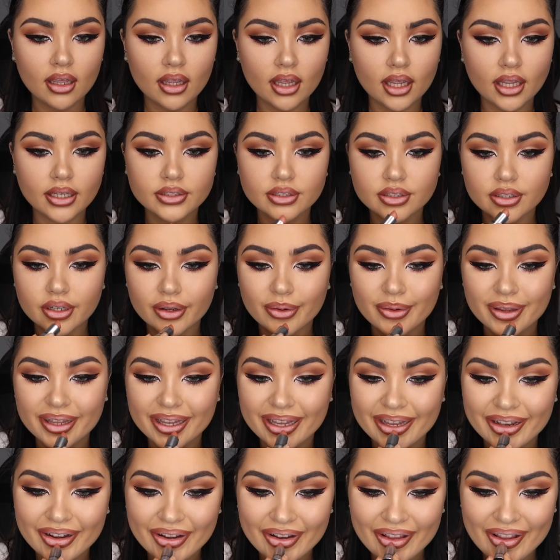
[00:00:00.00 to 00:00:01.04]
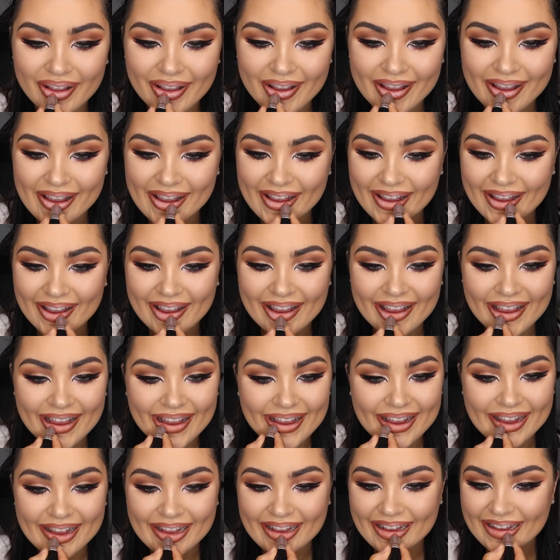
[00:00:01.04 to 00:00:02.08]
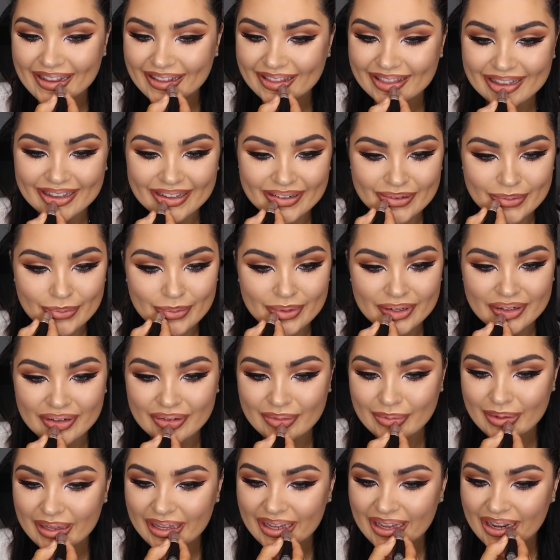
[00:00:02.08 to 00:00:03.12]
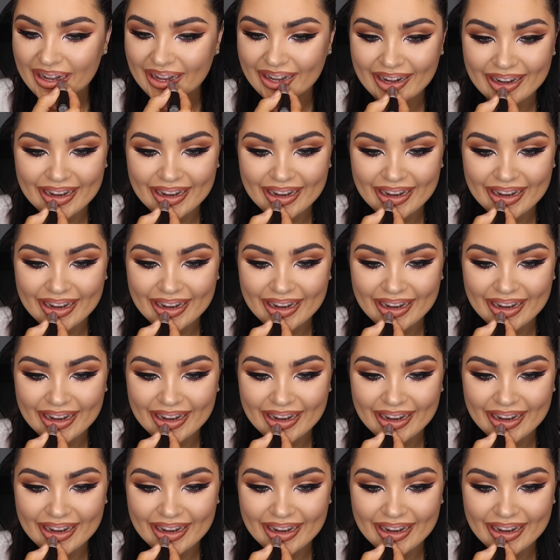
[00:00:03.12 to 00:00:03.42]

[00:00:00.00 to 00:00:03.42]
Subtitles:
and just going in that middle bit.